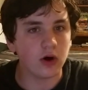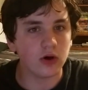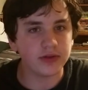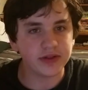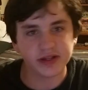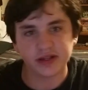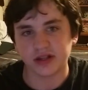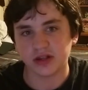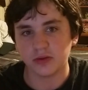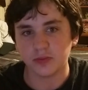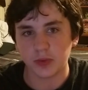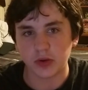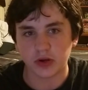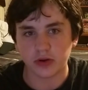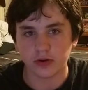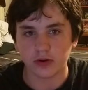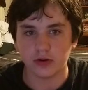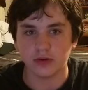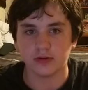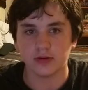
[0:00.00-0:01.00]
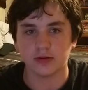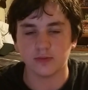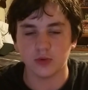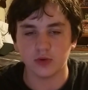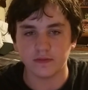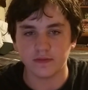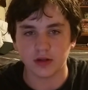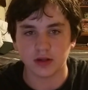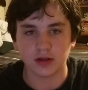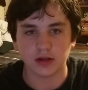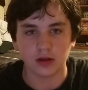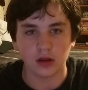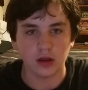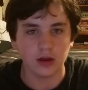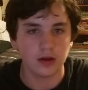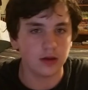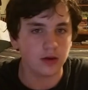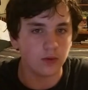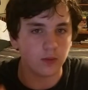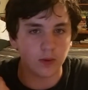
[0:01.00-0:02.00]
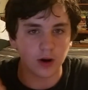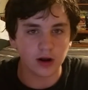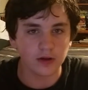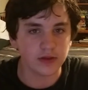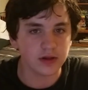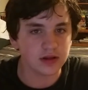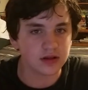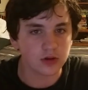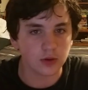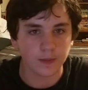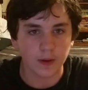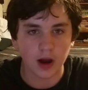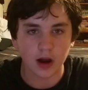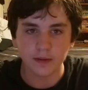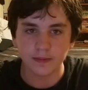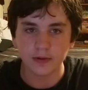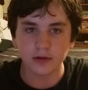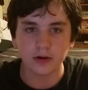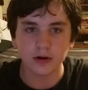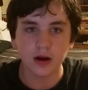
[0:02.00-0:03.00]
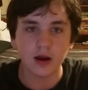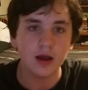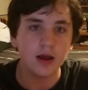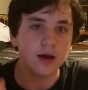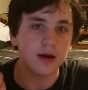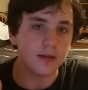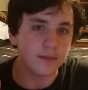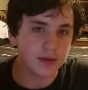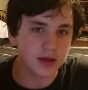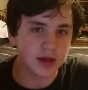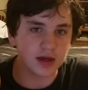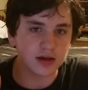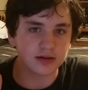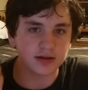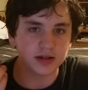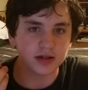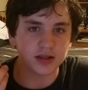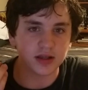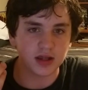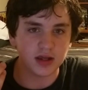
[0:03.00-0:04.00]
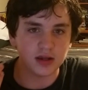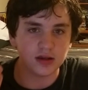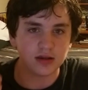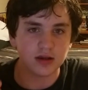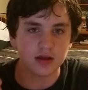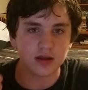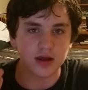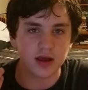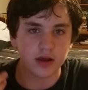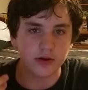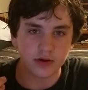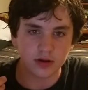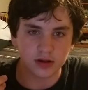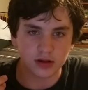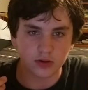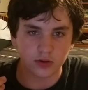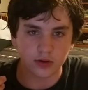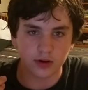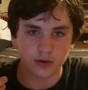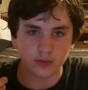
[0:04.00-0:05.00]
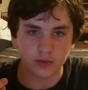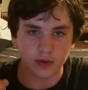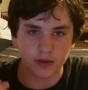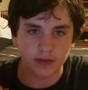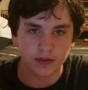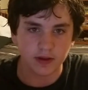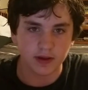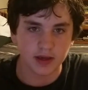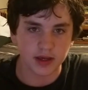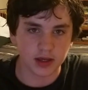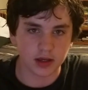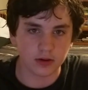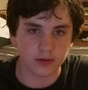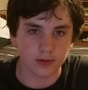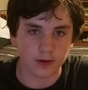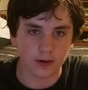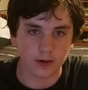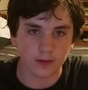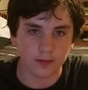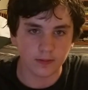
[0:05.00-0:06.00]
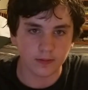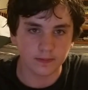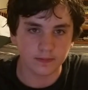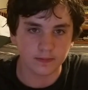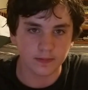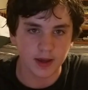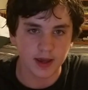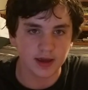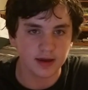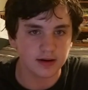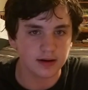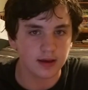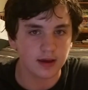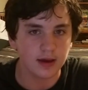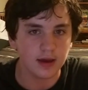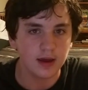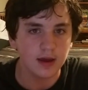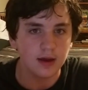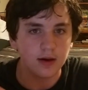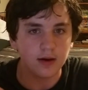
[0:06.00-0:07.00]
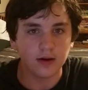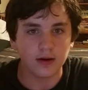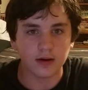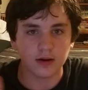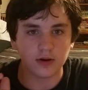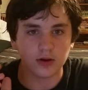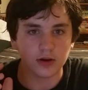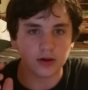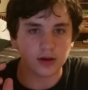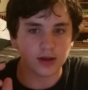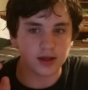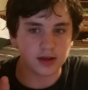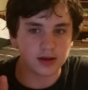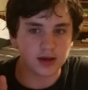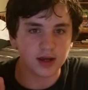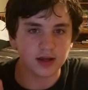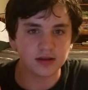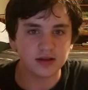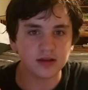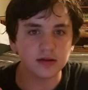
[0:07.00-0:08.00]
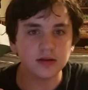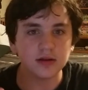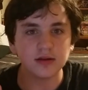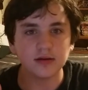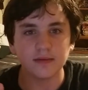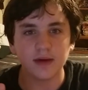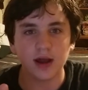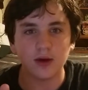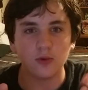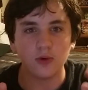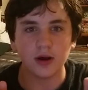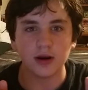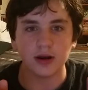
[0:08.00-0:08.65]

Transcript: all these superheroes movies, why are they so popular? Because it's easy to carry a story with a hero. And Godzilla, I